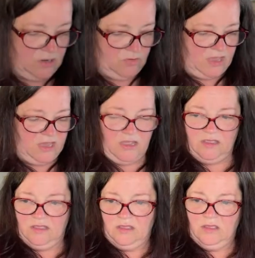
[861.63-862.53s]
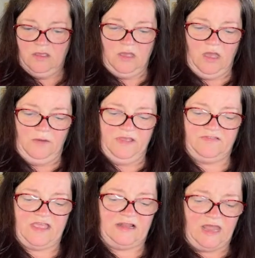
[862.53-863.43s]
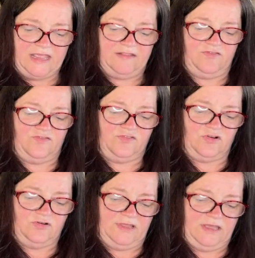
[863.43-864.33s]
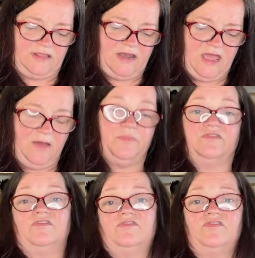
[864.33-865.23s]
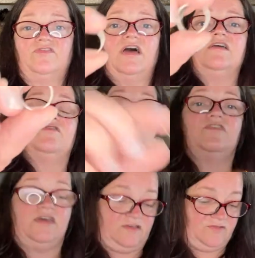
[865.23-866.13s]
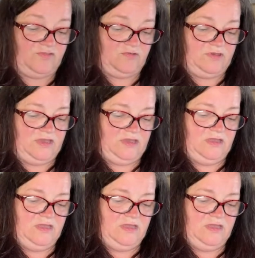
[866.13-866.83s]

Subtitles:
okay? It's a light sterling that happens. It's a size 6, okay?